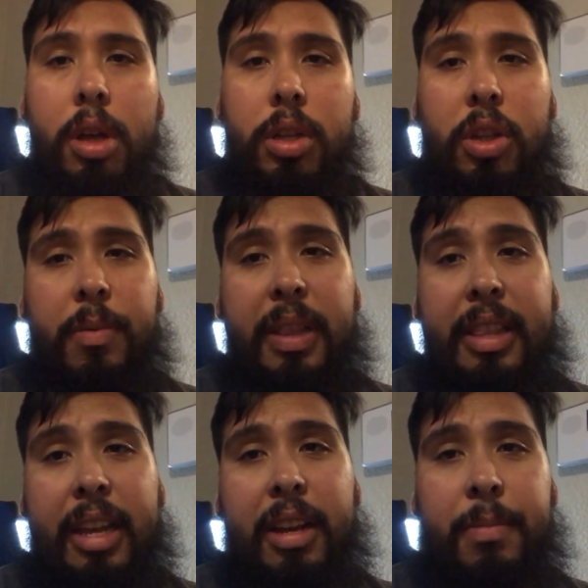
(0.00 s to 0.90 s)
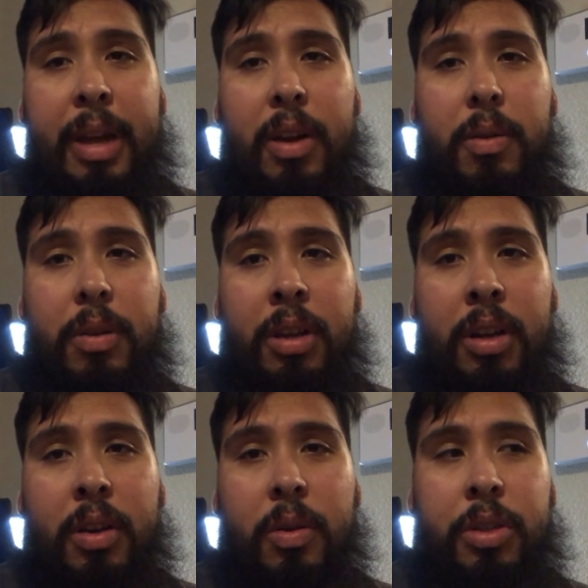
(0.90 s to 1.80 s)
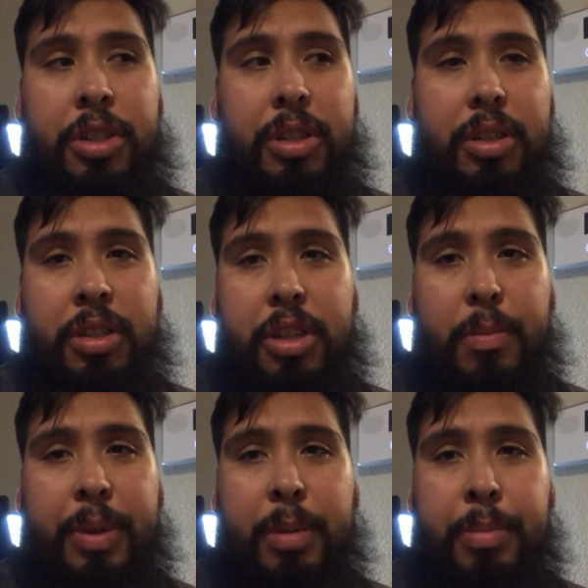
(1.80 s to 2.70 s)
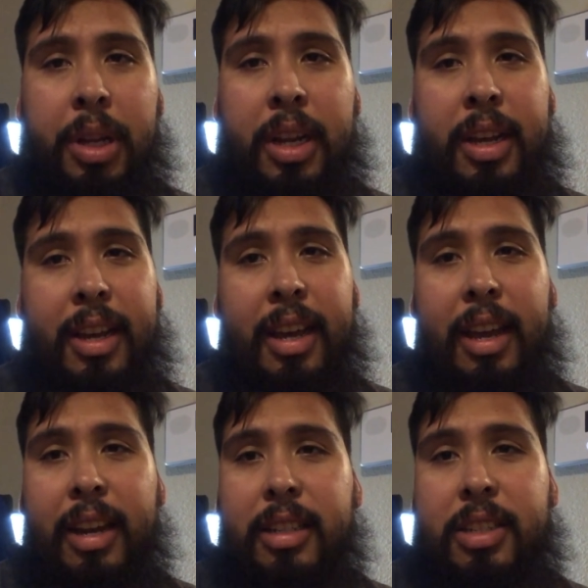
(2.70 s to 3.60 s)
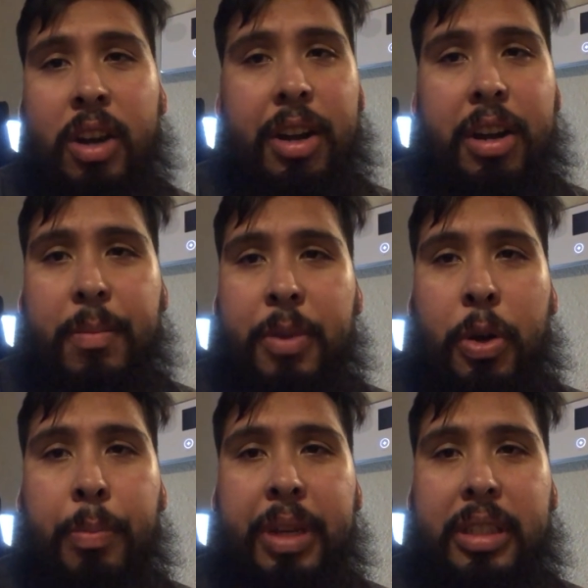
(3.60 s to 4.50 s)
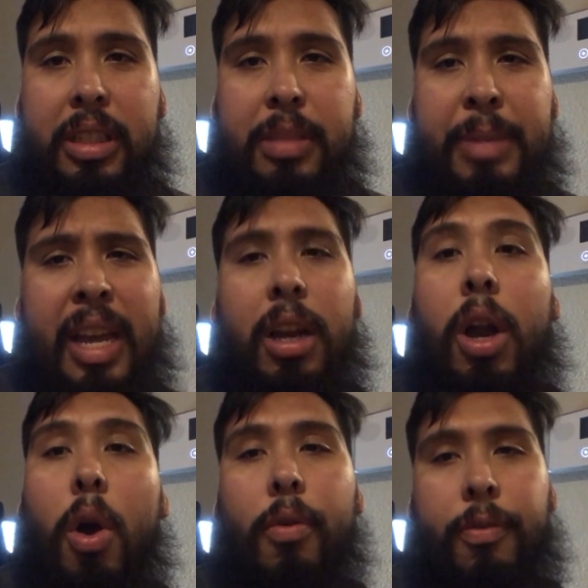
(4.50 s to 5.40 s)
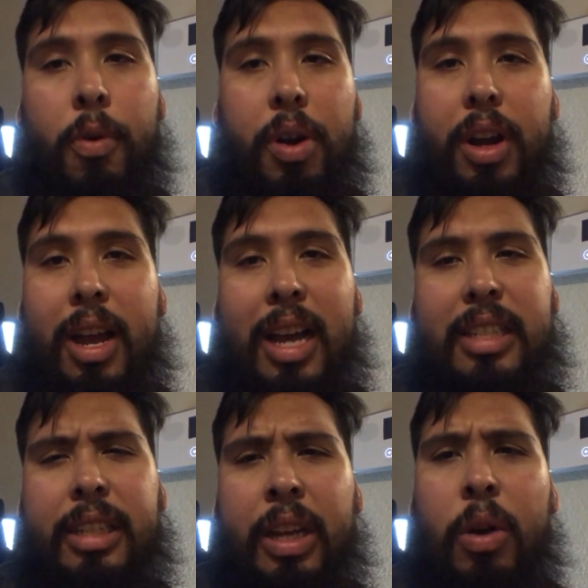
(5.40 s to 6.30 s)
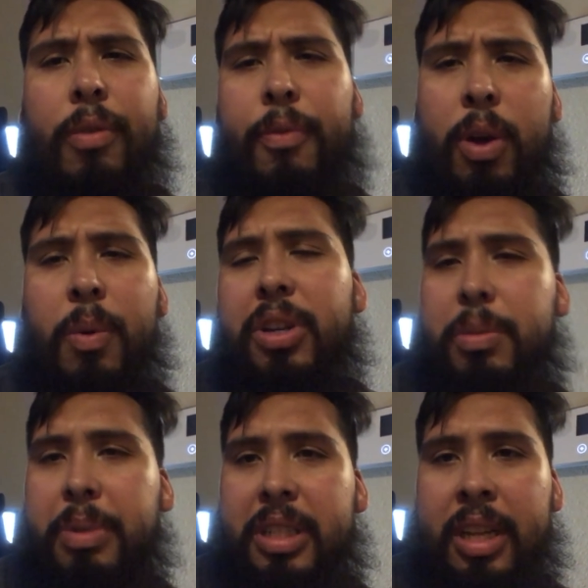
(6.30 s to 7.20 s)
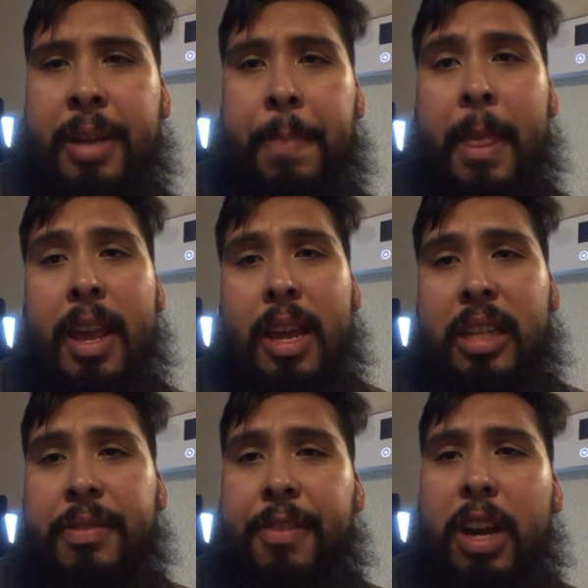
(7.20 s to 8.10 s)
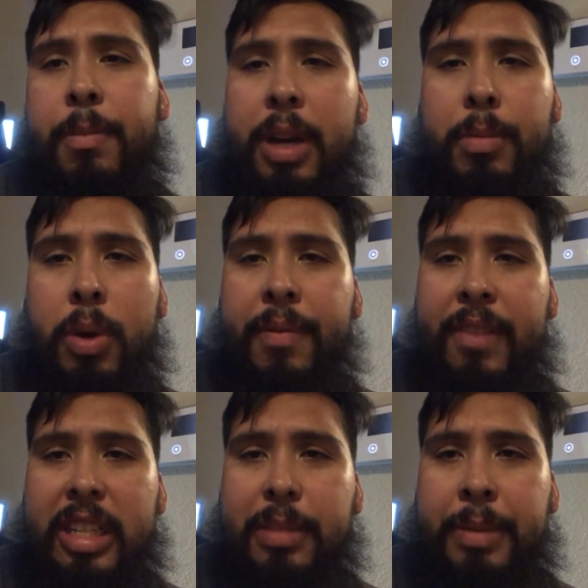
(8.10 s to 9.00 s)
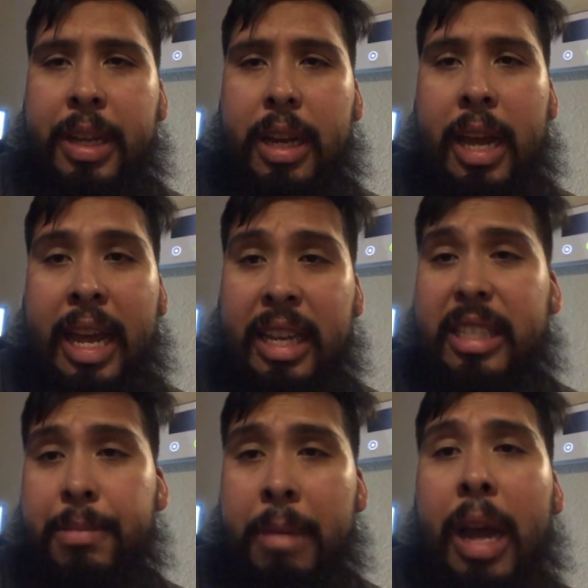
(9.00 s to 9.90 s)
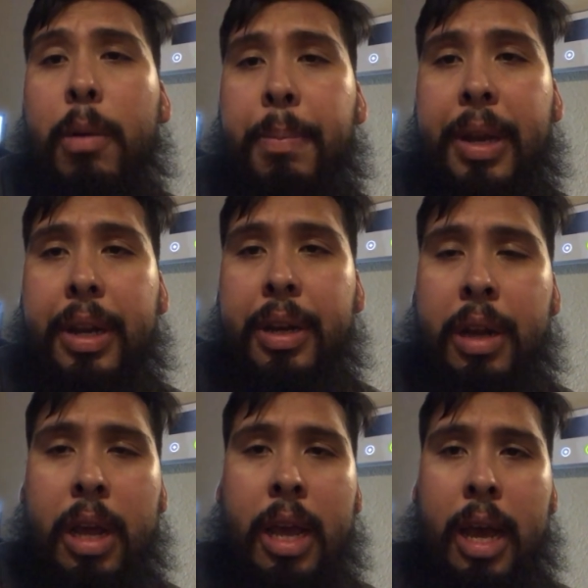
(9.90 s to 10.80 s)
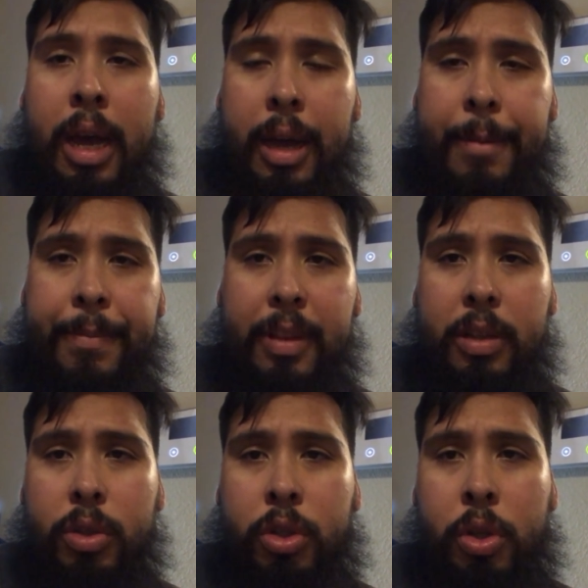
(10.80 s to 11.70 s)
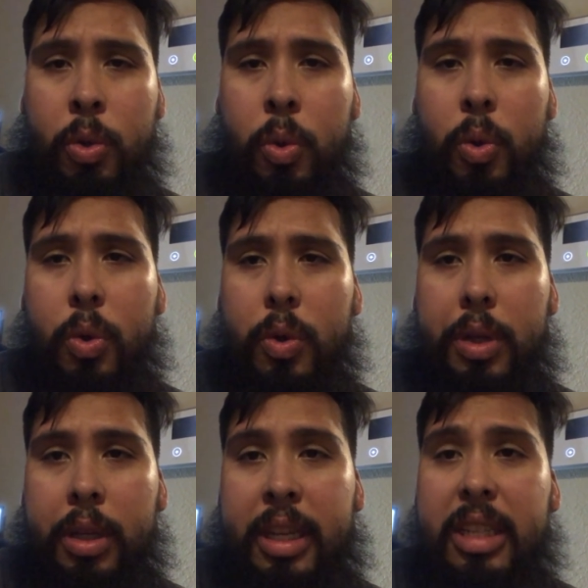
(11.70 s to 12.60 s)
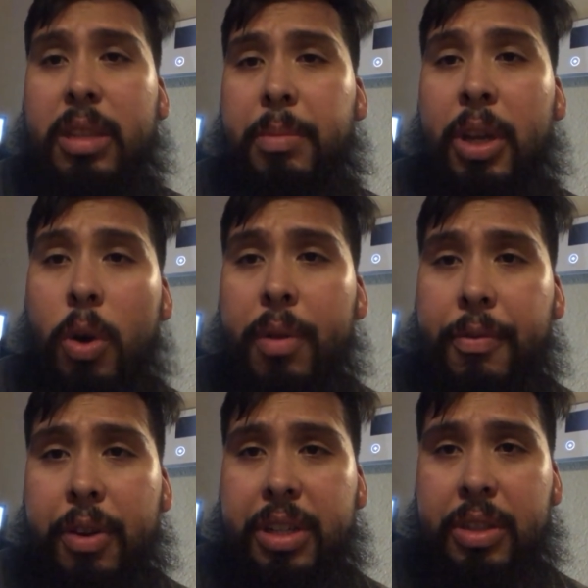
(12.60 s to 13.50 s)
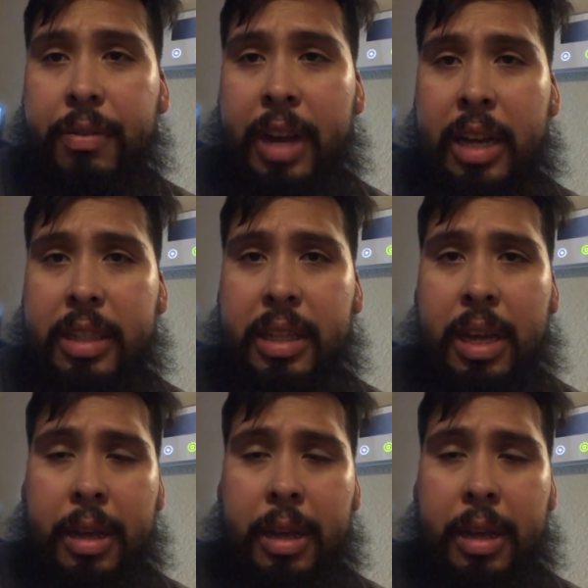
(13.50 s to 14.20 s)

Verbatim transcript: So even thinking about you know jumping the bullet and starting up your own business, man, go for it. I say go for it 100%. It's a very minimal investment, at least in my opinion, um, to get something going for yourself, guys